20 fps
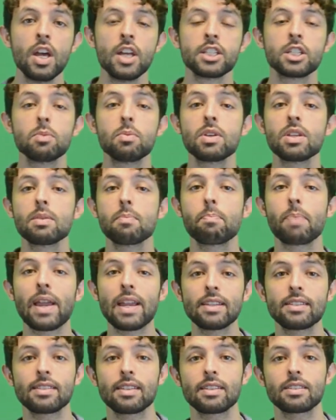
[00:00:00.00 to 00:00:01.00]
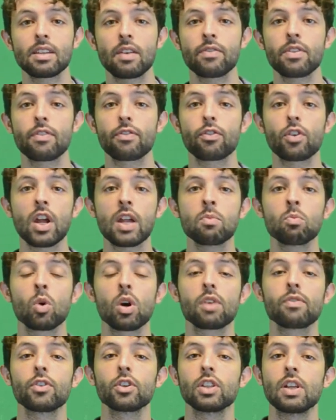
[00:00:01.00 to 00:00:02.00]
to be the basis of the
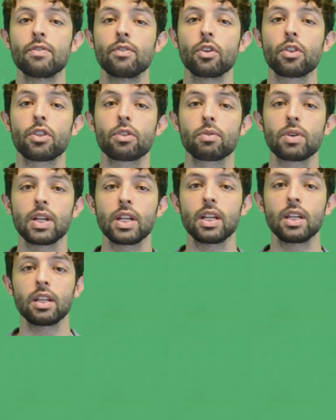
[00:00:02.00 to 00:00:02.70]
framework for Level 3.